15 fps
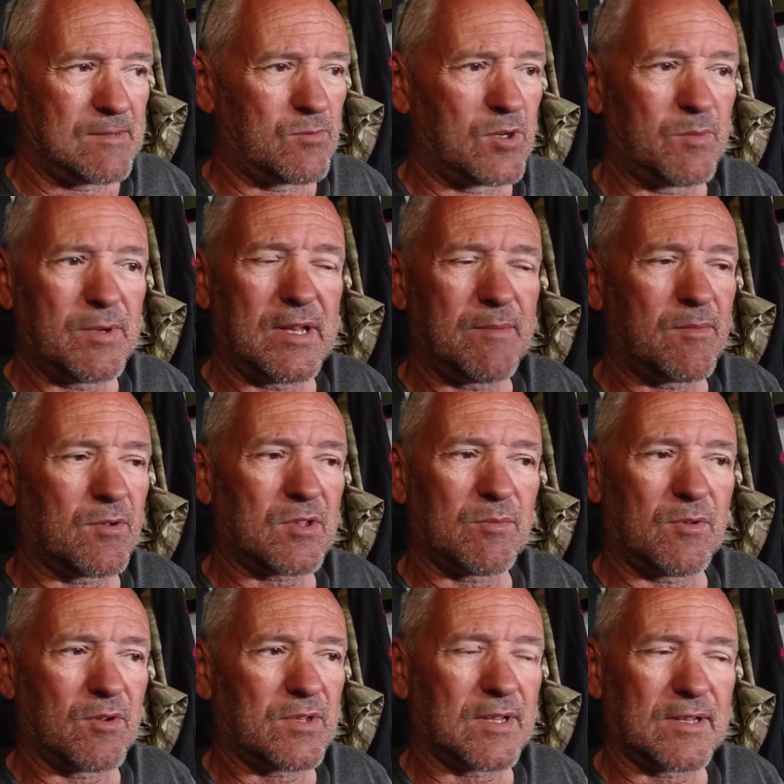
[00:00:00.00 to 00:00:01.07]
Would have been a much
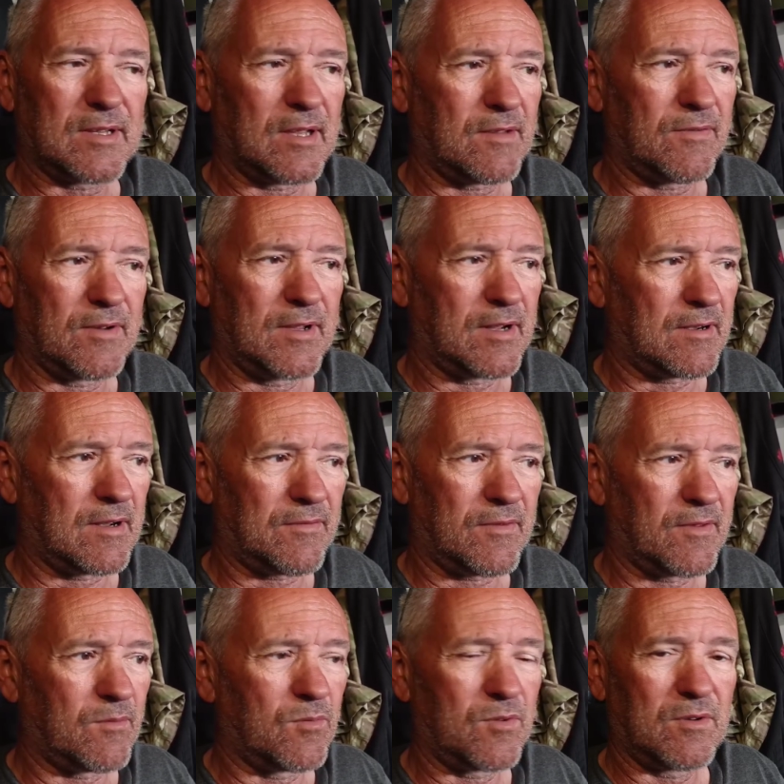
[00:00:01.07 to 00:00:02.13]
more successful aircraft,
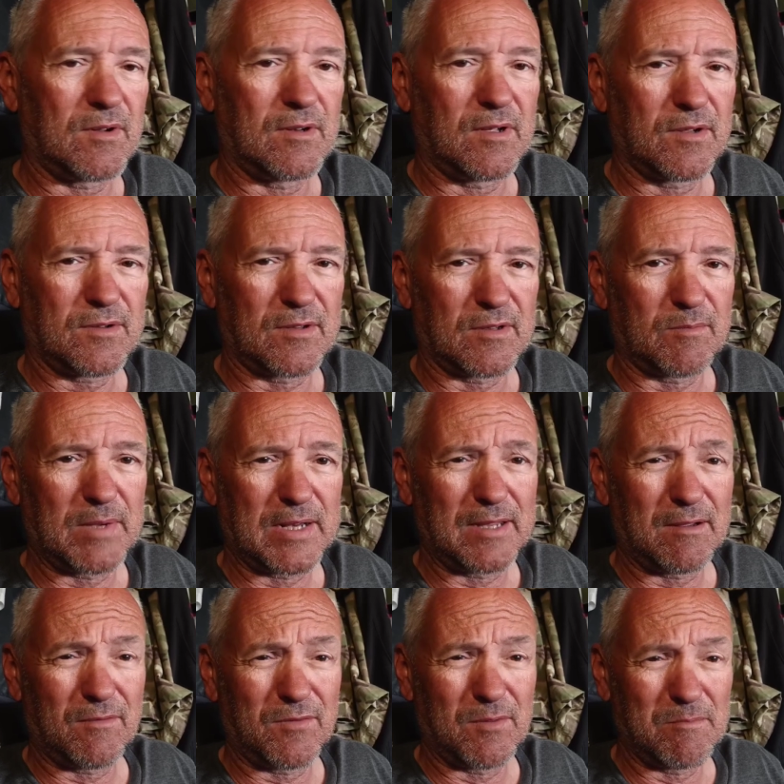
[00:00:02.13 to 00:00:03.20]
and they wouldn't have lost as many
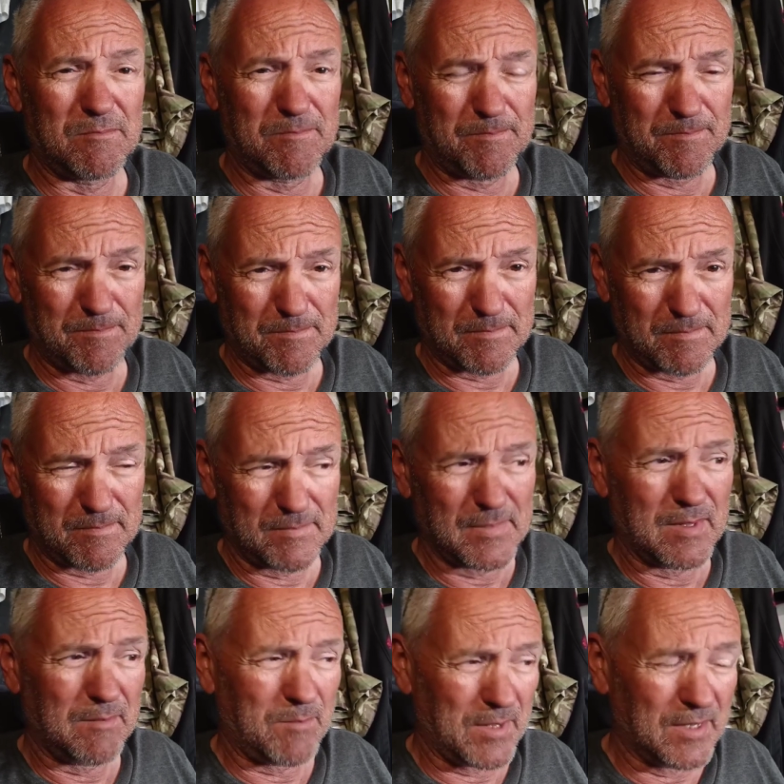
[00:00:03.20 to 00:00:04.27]
of them,
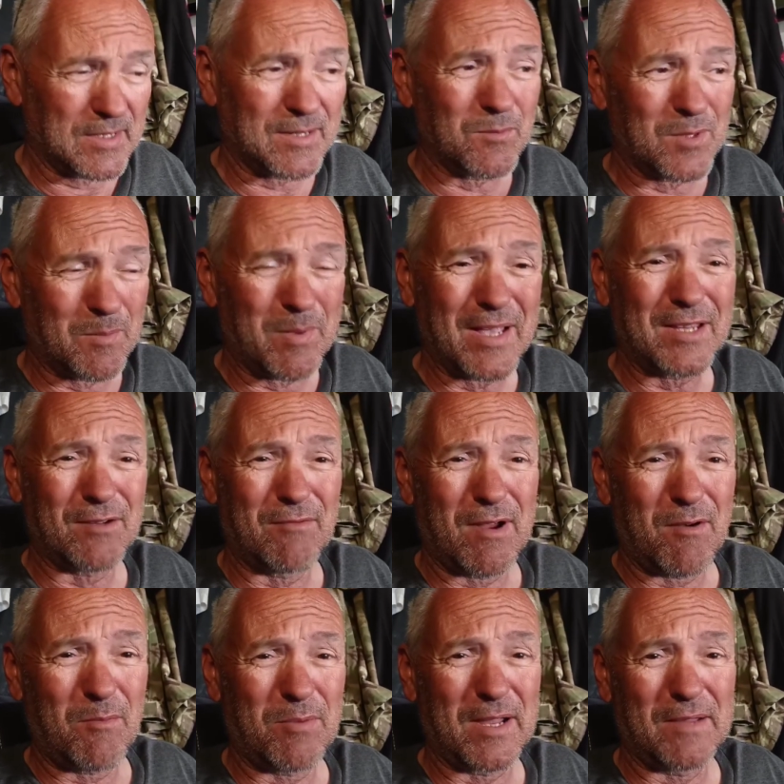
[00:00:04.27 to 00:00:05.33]
because it was a better
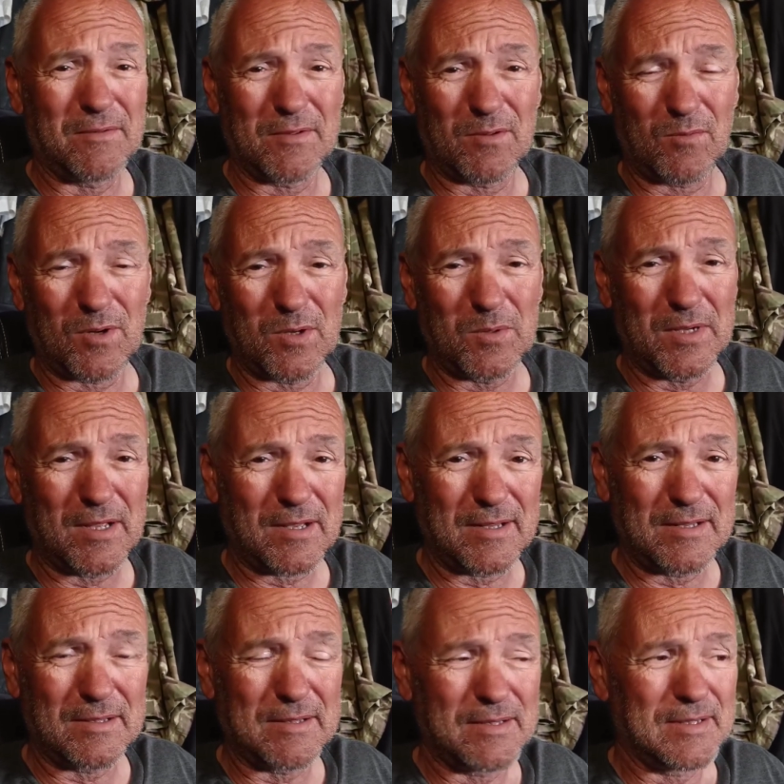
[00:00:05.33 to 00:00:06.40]
aeroplane than the
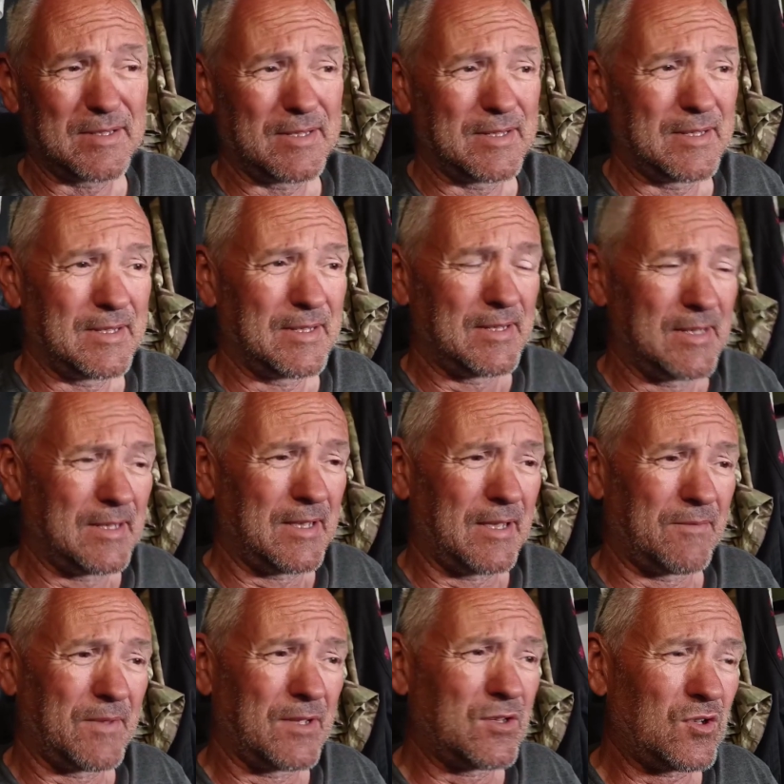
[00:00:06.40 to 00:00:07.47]
109.
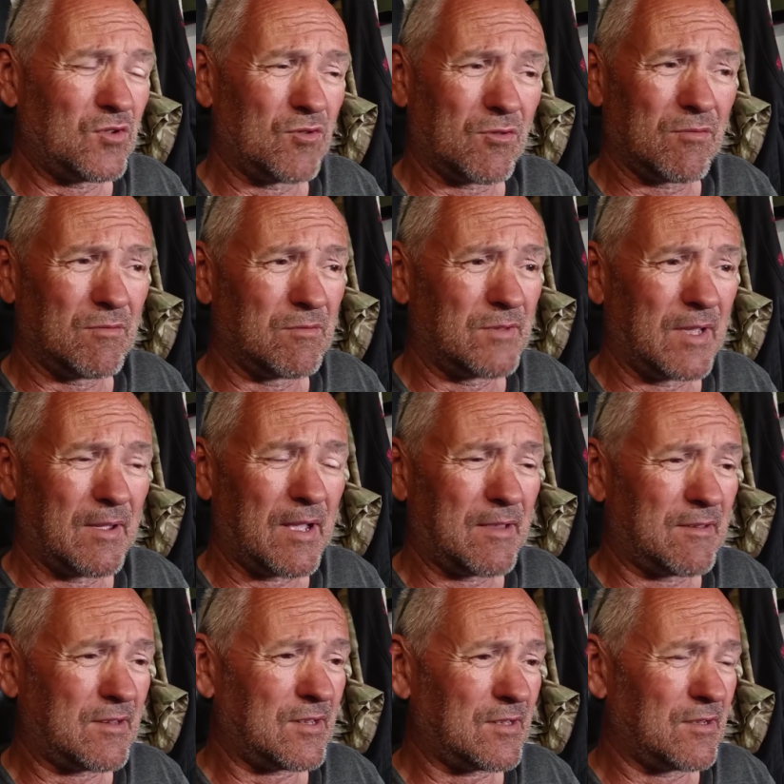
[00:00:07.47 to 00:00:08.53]
And they struggled. They had
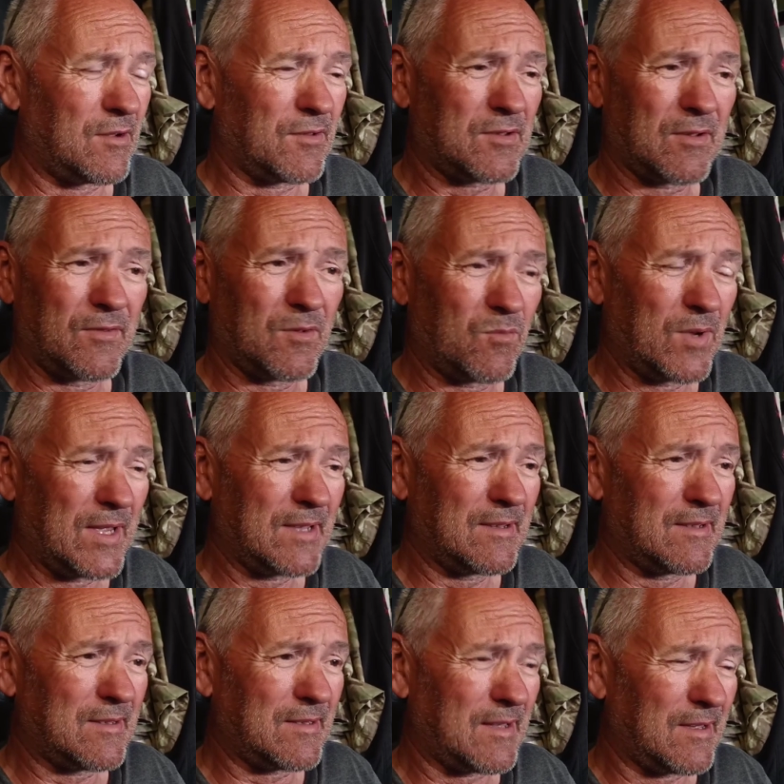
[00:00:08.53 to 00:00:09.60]
slots on the
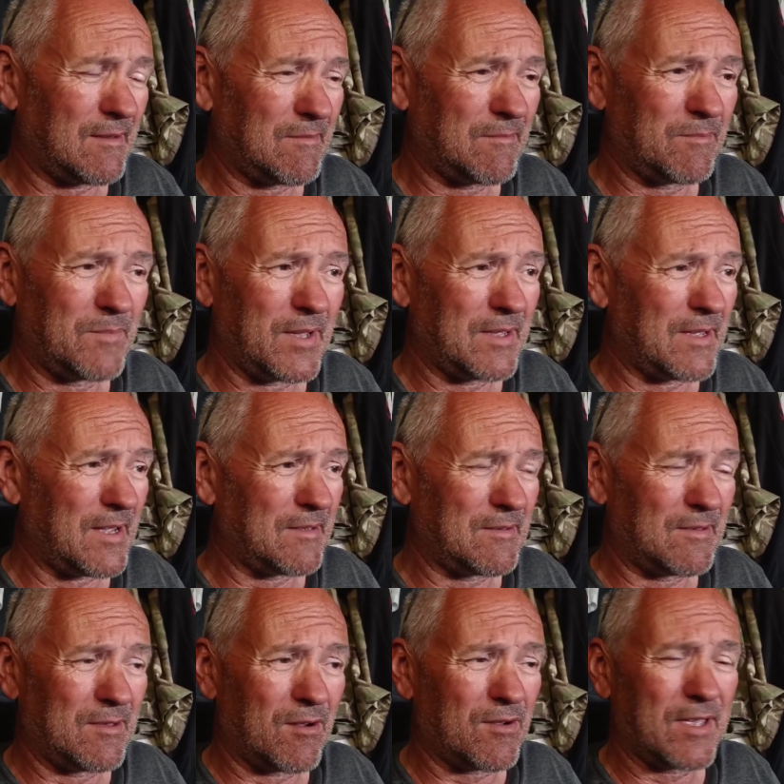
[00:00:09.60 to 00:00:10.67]
wings. They had
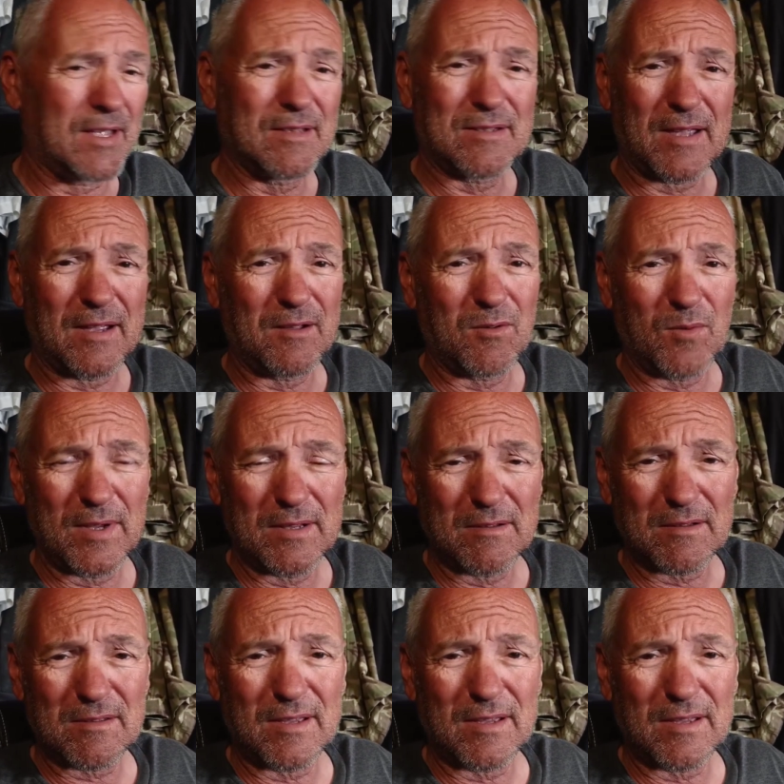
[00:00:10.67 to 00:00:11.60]
locking tail wheels.